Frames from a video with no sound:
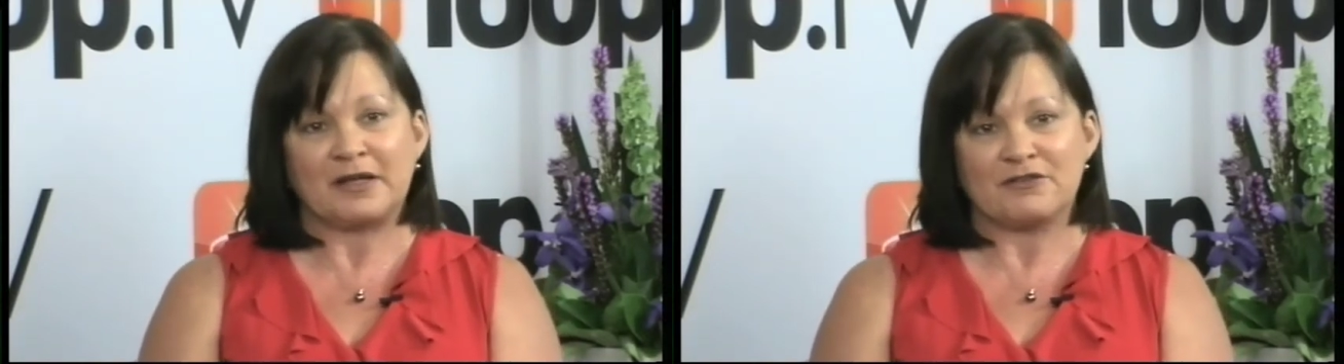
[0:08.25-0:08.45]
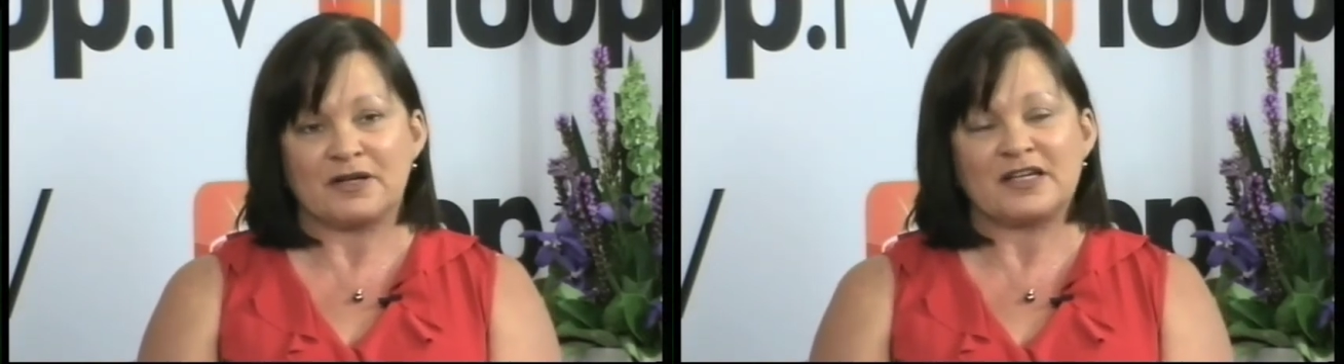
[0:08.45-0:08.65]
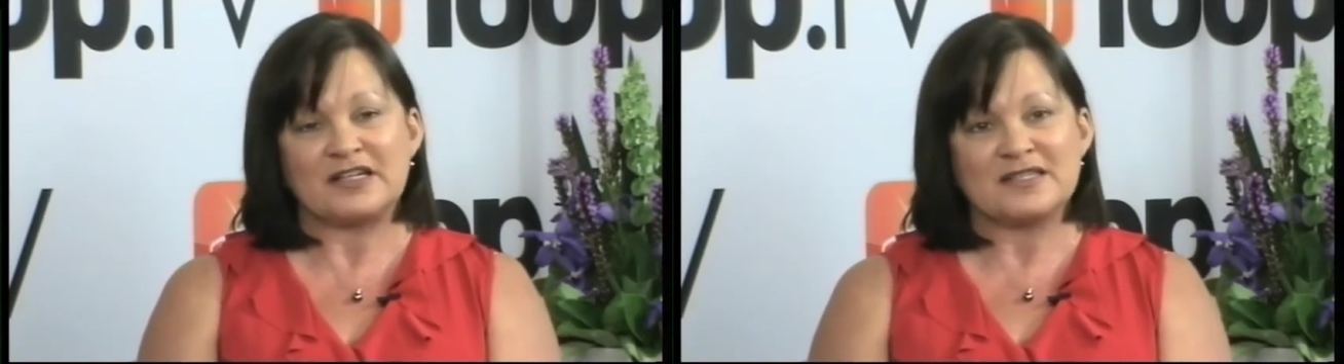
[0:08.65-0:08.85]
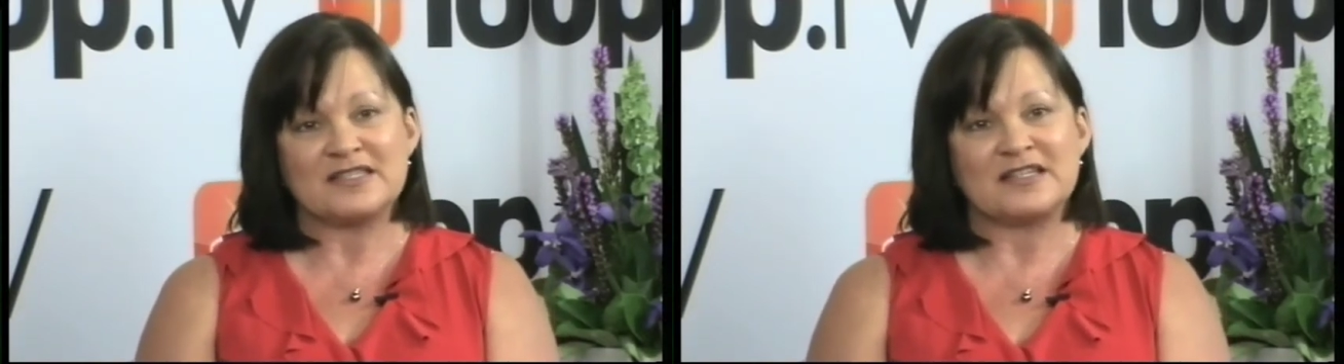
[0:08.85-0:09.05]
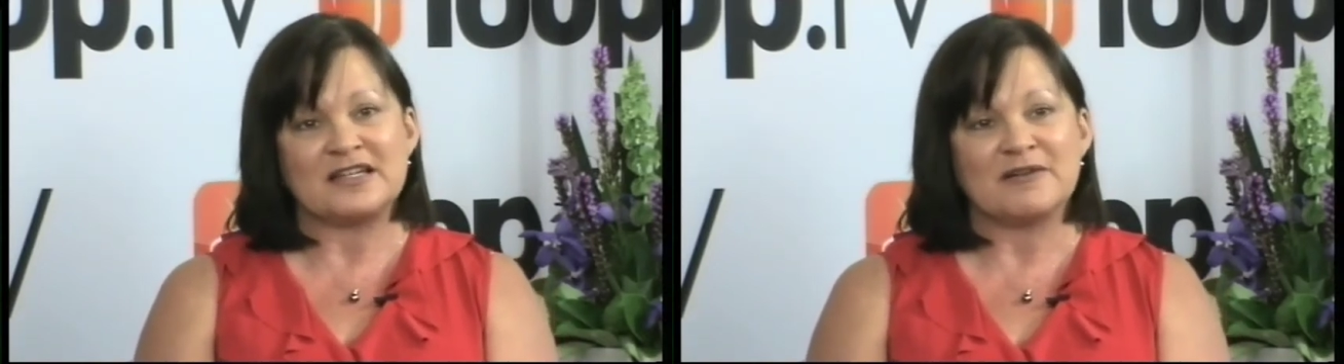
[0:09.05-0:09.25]
Greg is
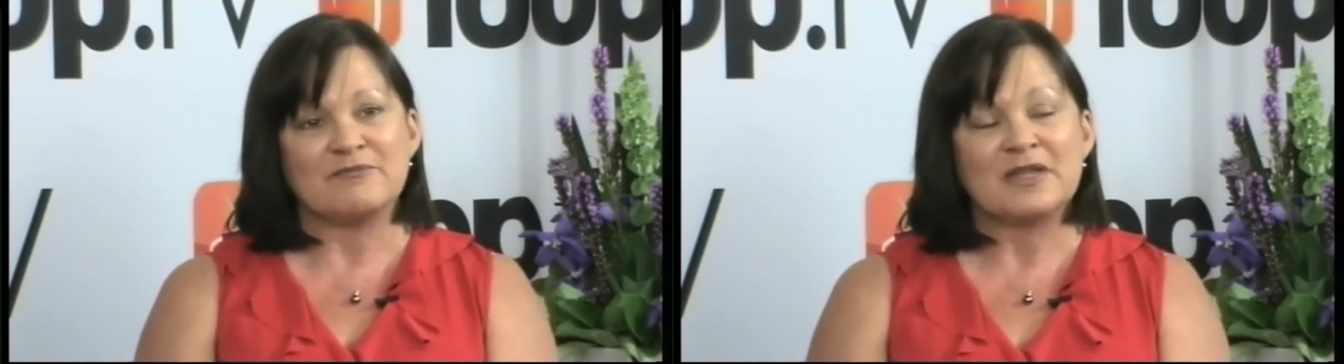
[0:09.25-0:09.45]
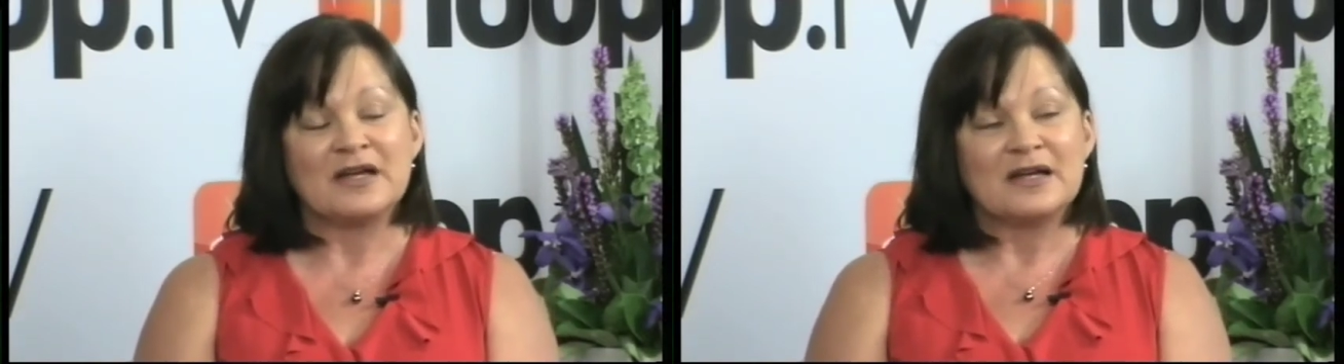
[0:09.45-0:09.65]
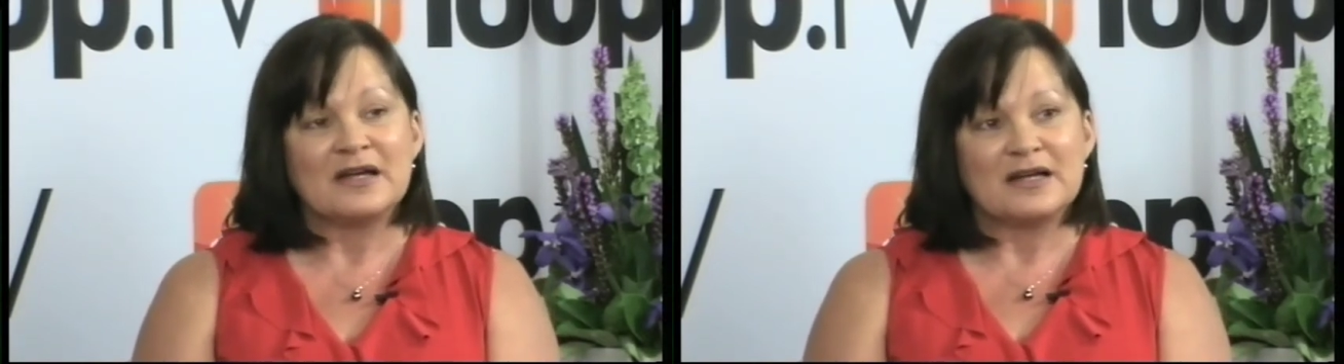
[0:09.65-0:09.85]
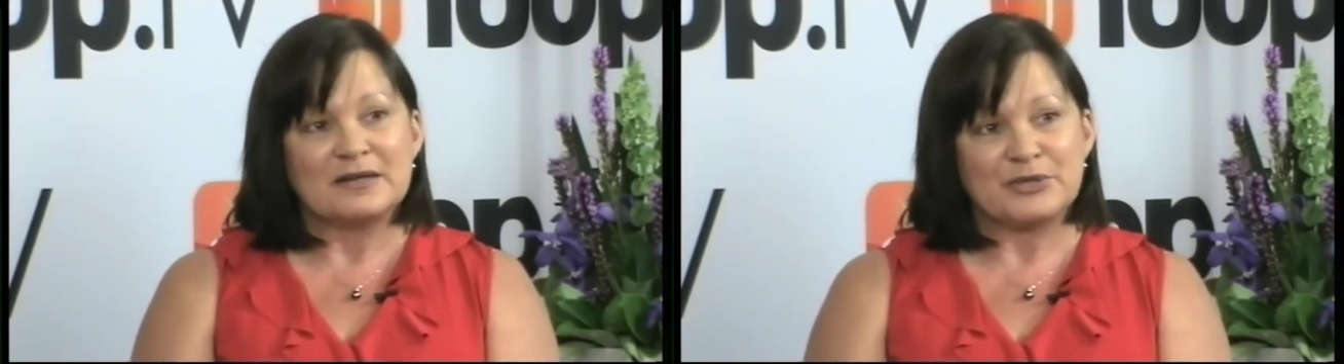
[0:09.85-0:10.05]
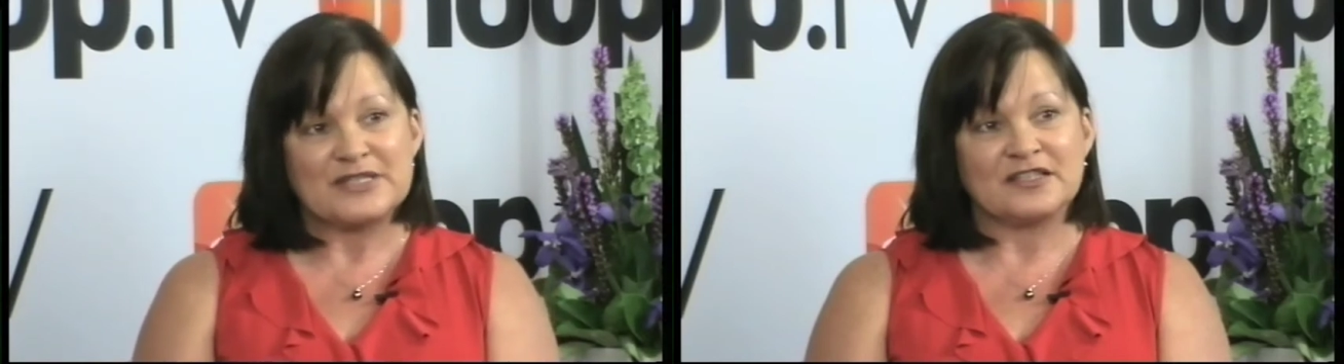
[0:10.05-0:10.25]
the um,
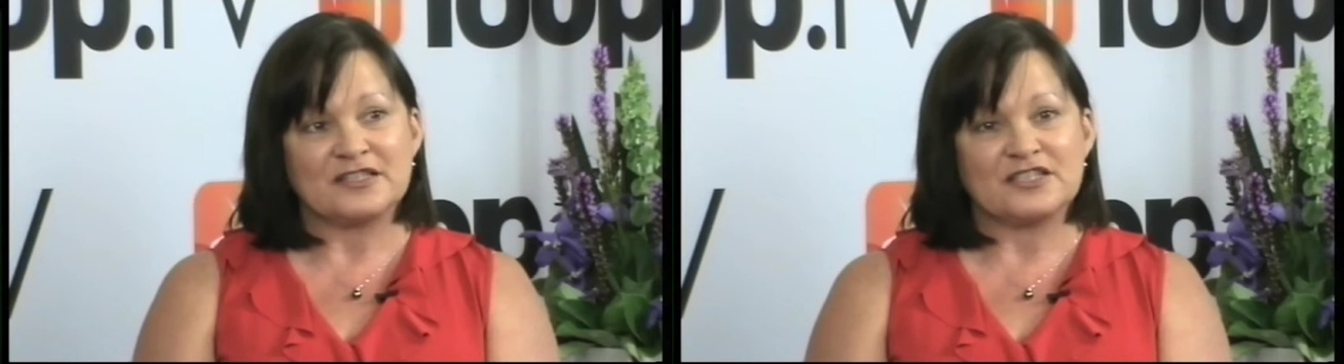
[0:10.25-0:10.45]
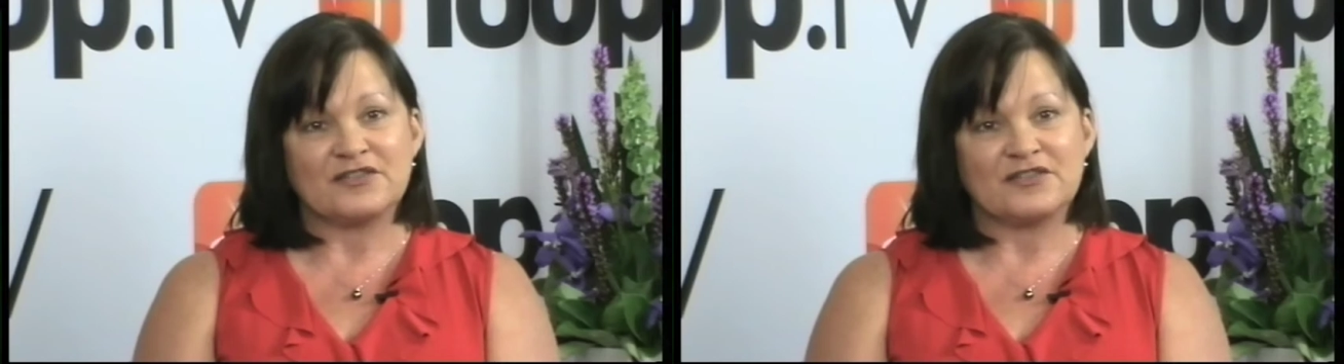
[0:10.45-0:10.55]
president of the